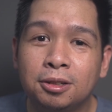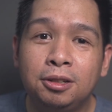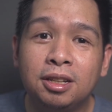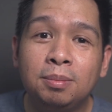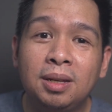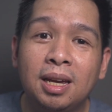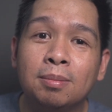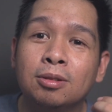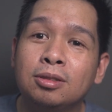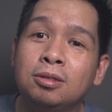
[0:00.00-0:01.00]
you can be
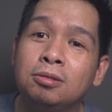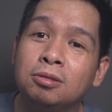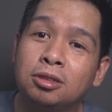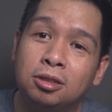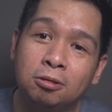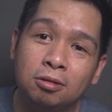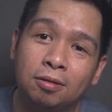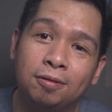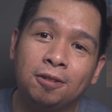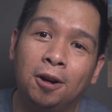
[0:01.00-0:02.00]
able to
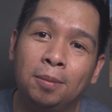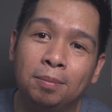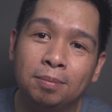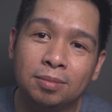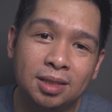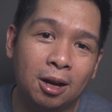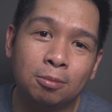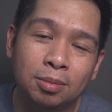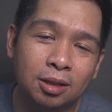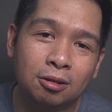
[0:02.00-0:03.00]
shoot from
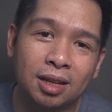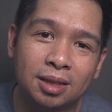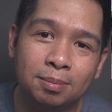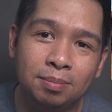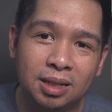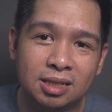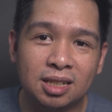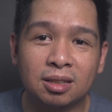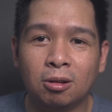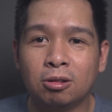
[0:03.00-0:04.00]
down below at the beach
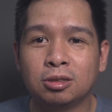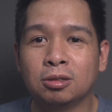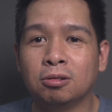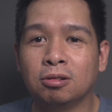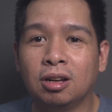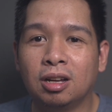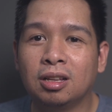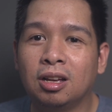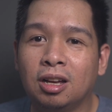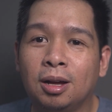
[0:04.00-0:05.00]
and also
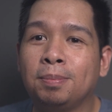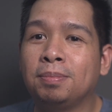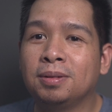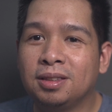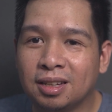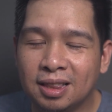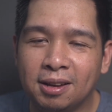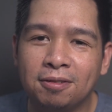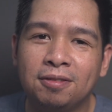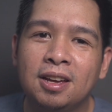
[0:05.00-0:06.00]
up the
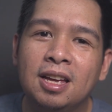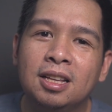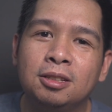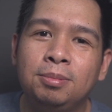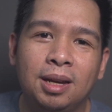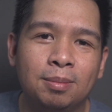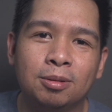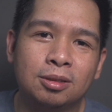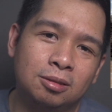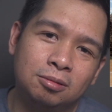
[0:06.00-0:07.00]
cliff to be
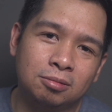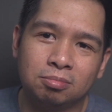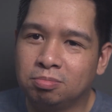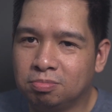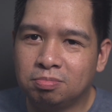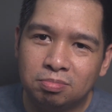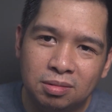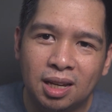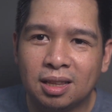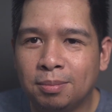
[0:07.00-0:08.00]
able to
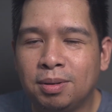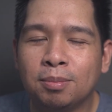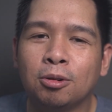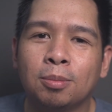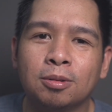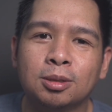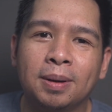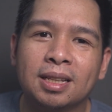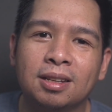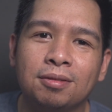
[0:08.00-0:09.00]
get a bit more
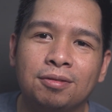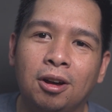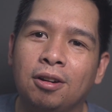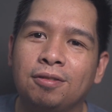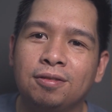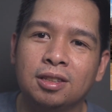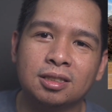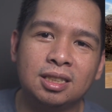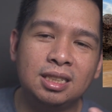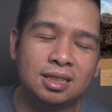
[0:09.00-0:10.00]
perspective of
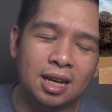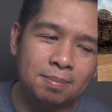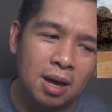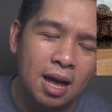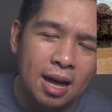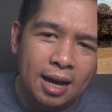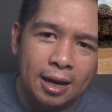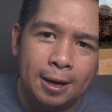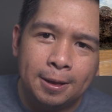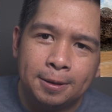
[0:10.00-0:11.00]
the seascape.
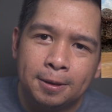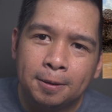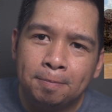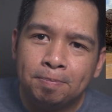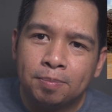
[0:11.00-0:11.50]
And